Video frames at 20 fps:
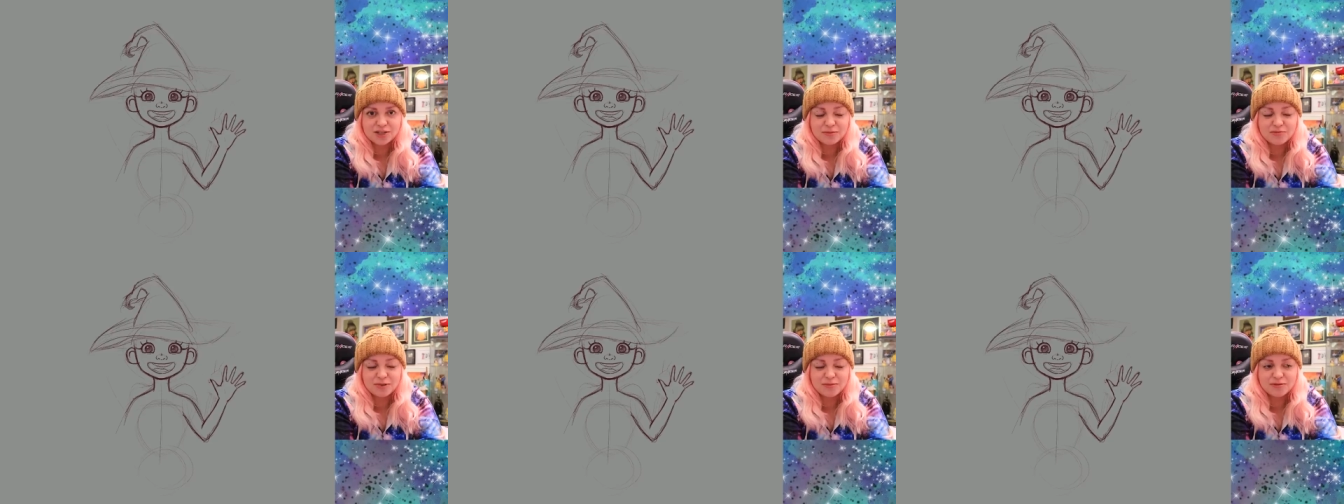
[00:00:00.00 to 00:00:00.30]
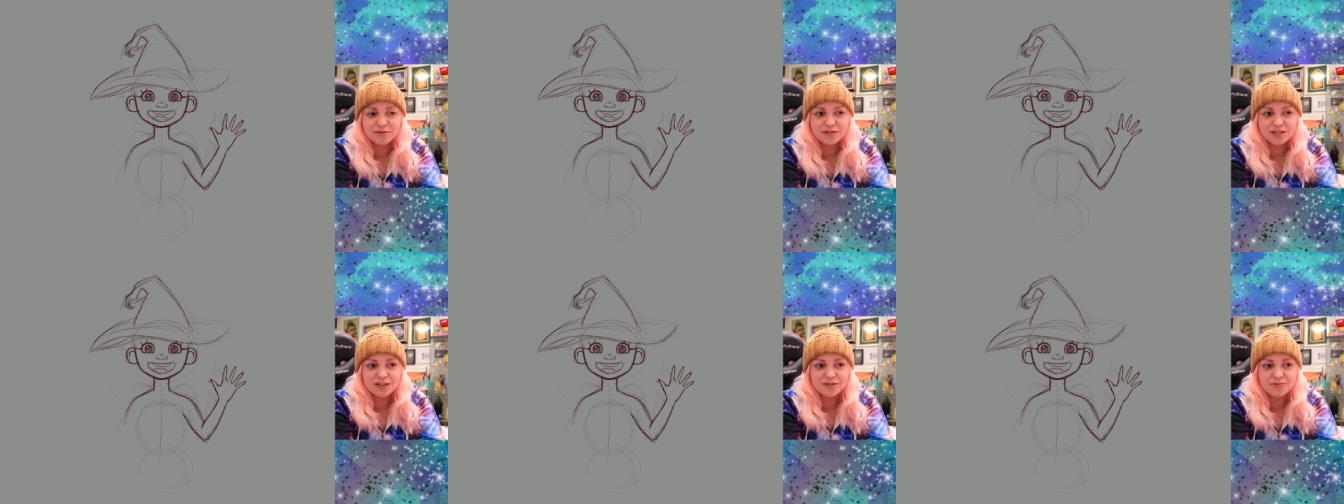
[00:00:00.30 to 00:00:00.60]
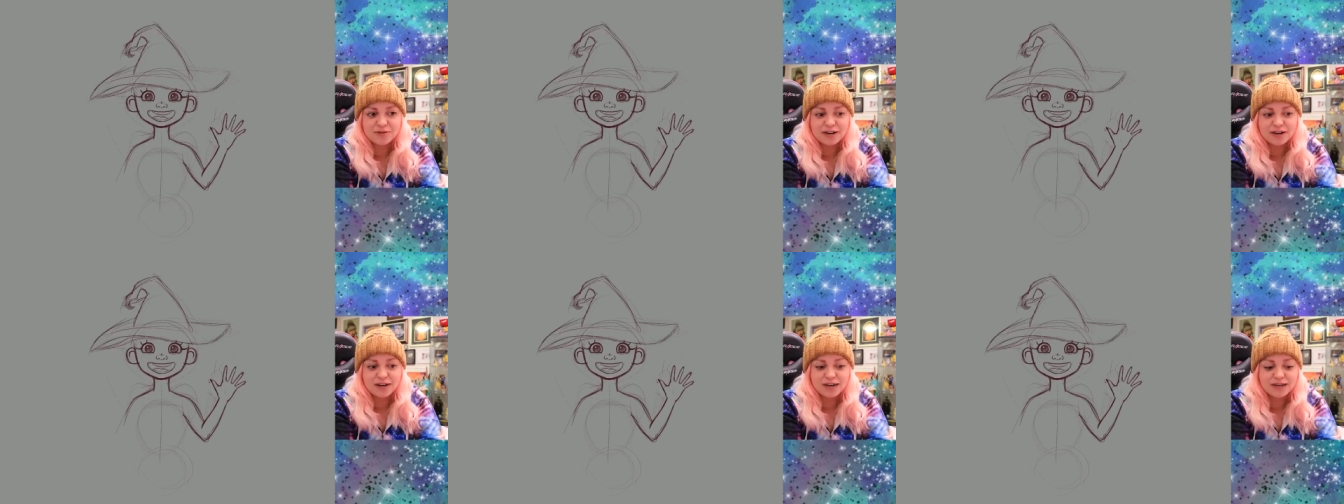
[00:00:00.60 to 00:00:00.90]
some people's
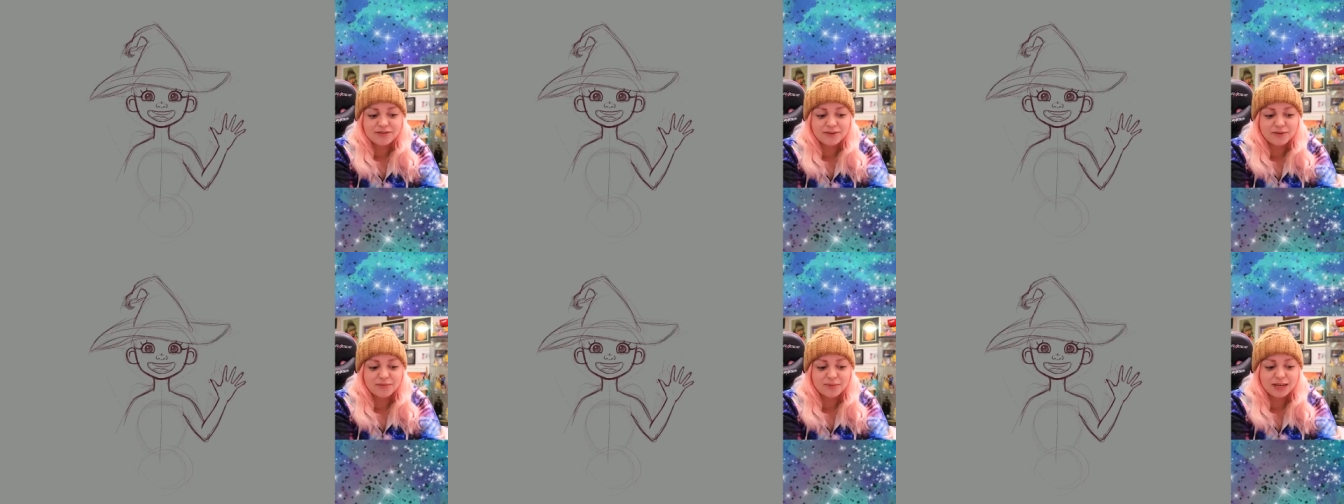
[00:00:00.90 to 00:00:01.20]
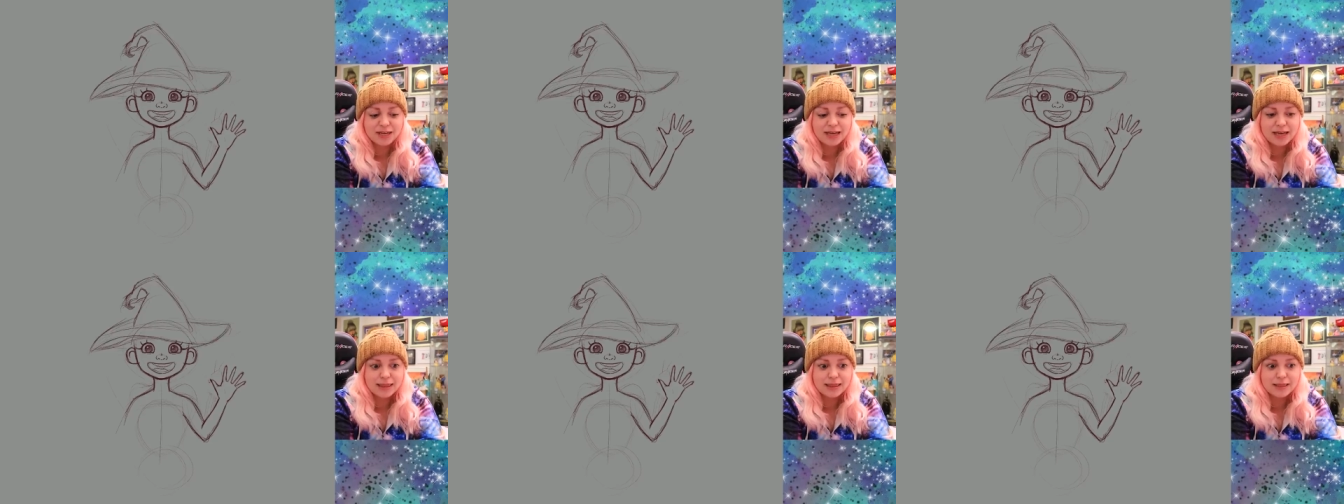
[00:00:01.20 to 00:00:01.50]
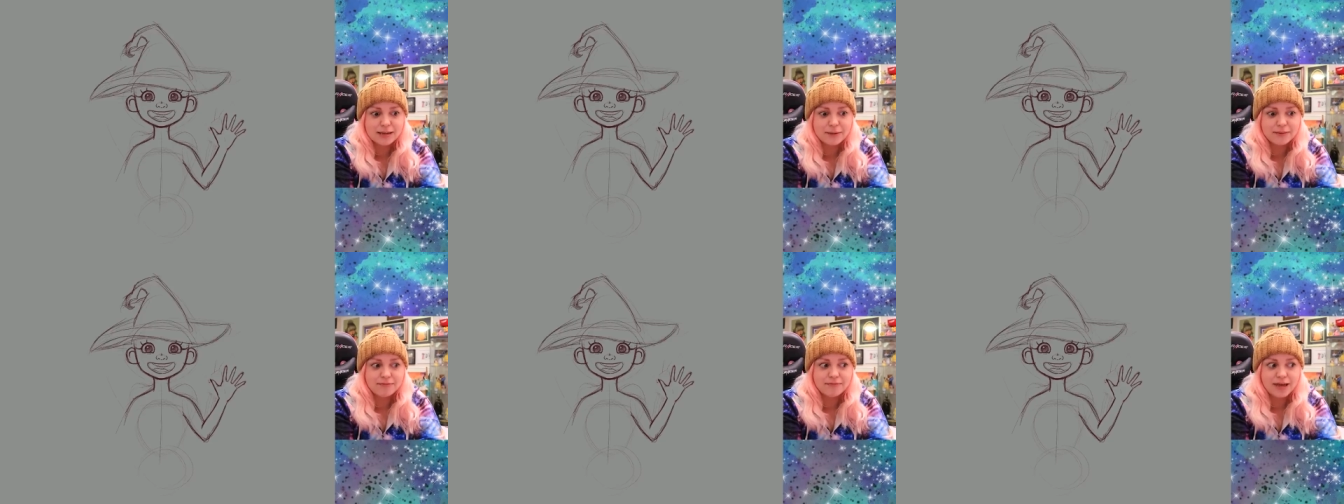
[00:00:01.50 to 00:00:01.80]
stuff might not even be
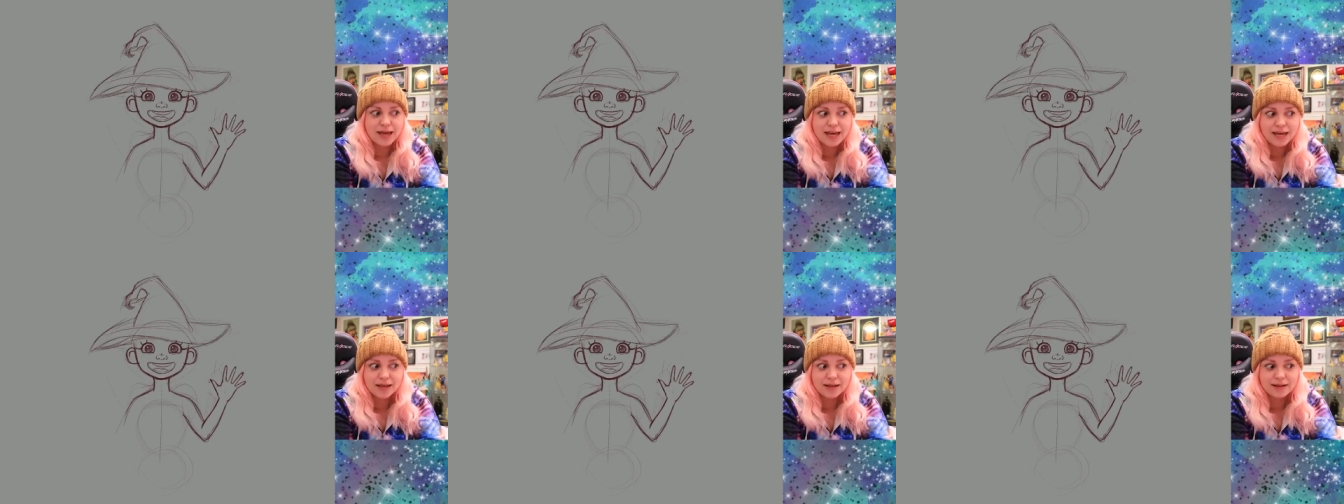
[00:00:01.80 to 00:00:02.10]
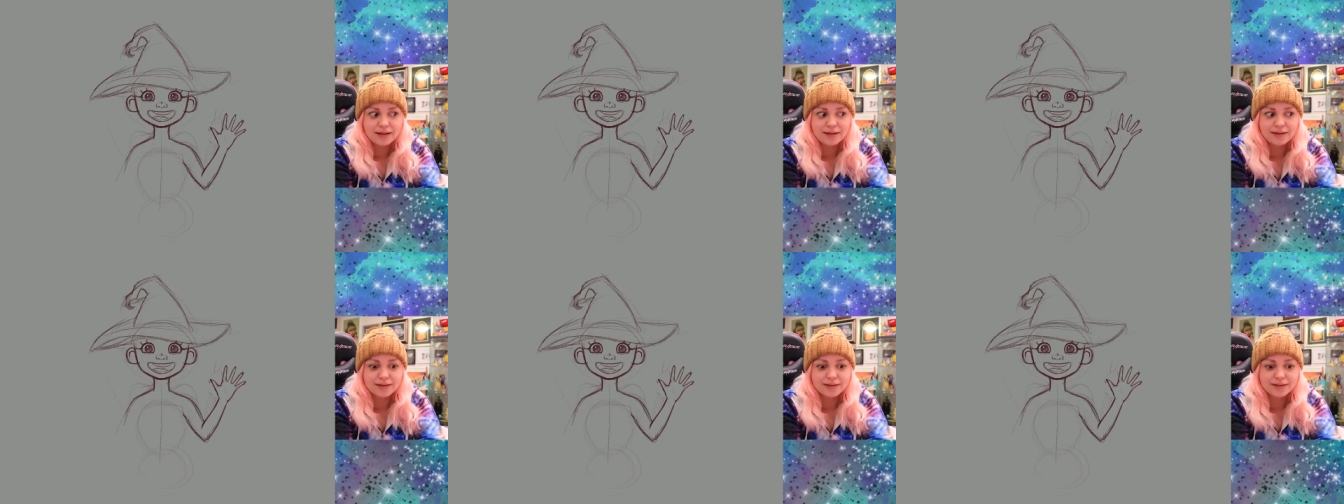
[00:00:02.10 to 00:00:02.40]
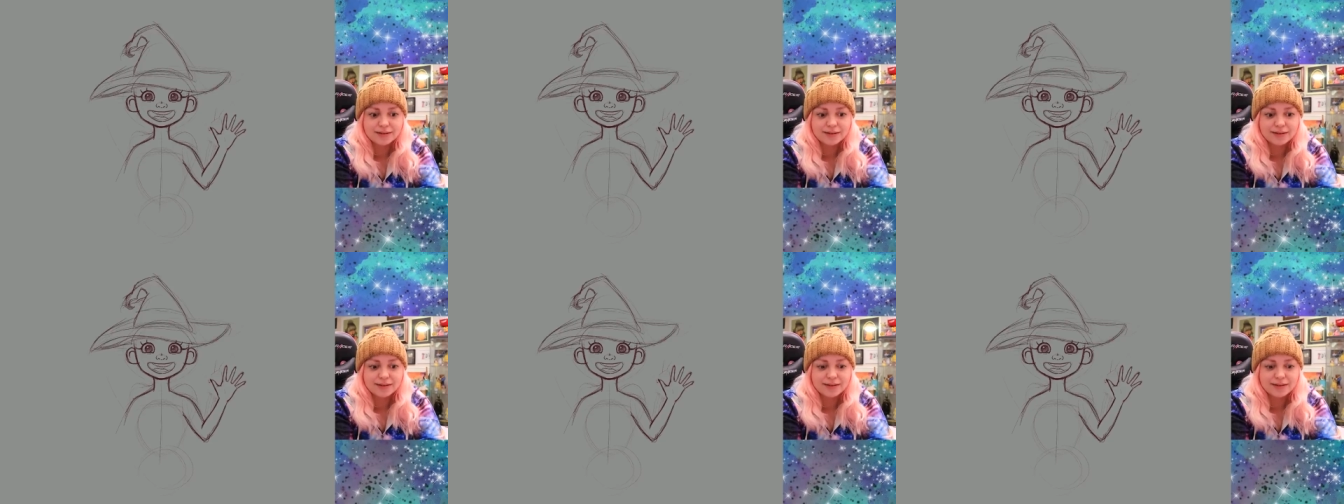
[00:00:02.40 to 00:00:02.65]
in the mail